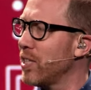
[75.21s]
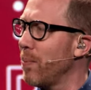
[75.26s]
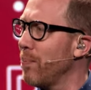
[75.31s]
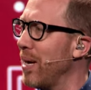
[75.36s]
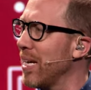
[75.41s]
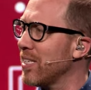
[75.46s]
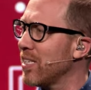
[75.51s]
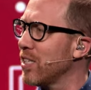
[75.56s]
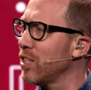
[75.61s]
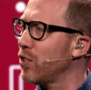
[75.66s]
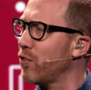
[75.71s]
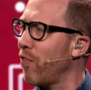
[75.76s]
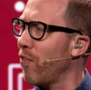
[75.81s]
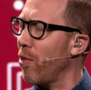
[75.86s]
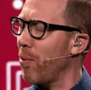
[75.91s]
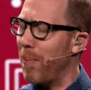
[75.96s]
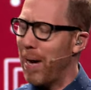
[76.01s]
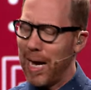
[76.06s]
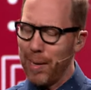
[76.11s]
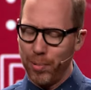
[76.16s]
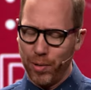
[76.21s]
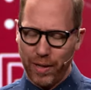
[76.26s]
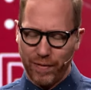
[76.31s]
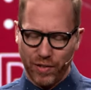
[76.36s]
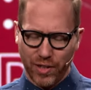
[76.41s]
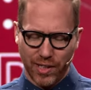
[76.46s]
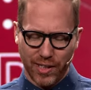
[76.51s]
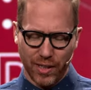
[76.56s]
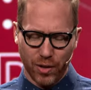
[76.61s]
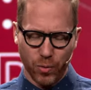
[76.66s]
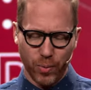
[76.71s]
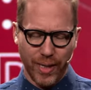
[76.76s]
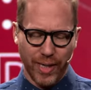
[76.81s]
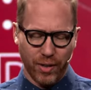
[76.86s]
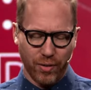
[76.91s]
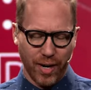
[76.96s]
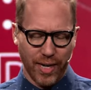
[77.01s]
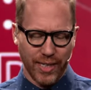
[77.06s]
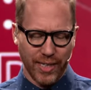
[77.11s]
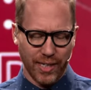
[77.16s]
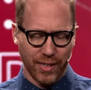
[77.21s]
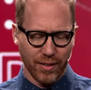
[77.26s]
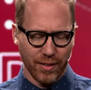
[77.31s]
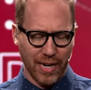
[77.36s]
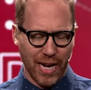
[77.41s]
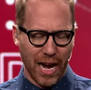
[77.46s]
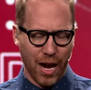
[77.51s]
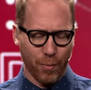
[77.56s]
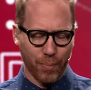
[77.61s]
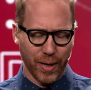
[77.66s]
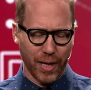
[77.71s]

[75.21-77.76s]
a message from the Bible every single week right here and now.